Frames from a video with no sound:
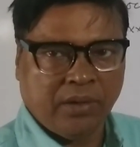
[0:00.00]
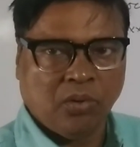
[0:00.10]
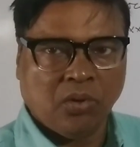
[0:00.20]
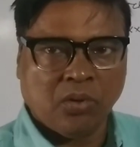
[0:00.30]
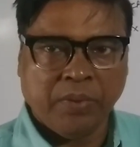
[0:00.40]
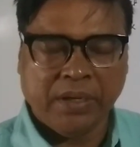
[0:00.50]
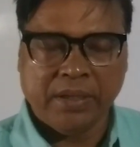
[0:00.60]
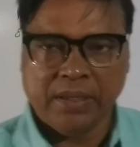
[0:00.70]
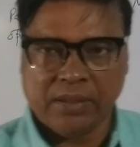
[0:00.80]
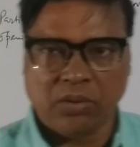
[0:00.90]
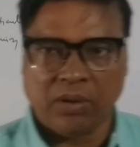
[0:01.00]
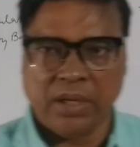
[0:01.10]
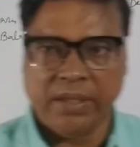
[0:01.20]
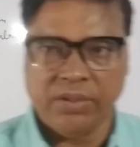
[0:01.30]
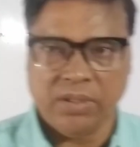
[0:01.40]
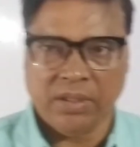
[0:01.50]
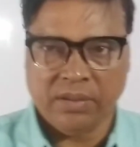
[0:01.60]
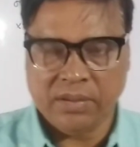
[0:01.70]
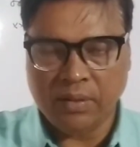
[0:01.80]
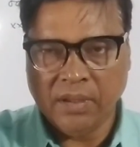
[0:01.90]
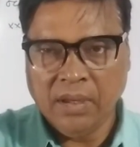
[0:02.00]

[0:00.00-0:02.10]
your business organizations,